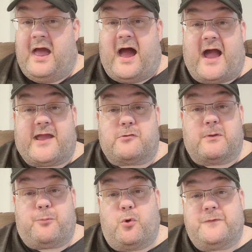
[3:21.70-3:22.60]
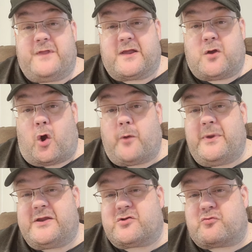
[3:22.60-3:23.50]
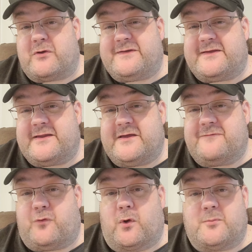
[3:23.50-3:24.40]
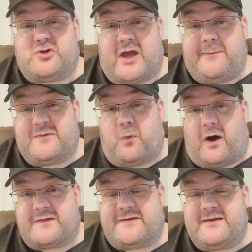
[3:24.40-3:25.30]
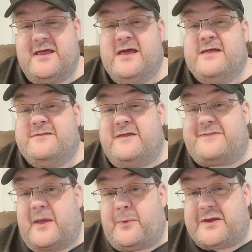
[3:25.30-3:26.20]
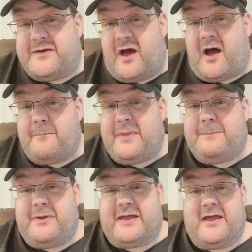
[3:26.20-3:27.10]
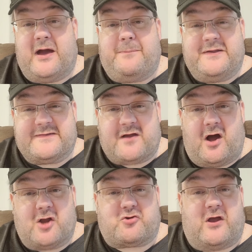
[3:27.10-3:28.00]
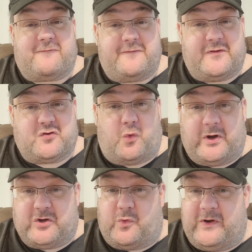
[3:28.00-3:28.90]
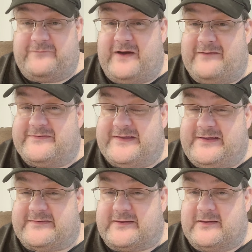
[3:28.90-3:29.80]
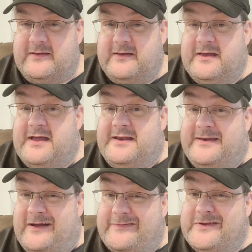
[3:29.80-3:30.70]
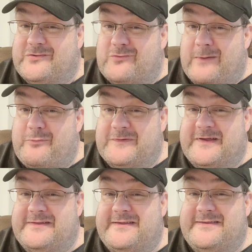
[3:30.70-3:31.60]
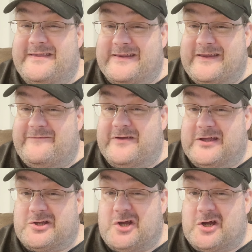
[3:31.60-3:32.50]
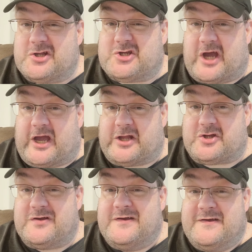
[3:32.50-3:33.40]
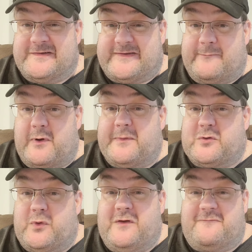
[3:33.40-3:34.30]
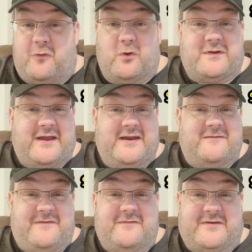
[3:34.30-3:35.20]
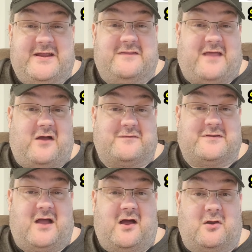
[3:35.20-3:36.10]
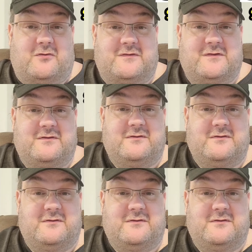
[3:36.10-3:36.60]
I can report that Garmin has recently informed James Watson that they would not be picking up his contract for the 2025 season. Now, this represents a significant chunk of change, somewhere between $14,000 and $15,000.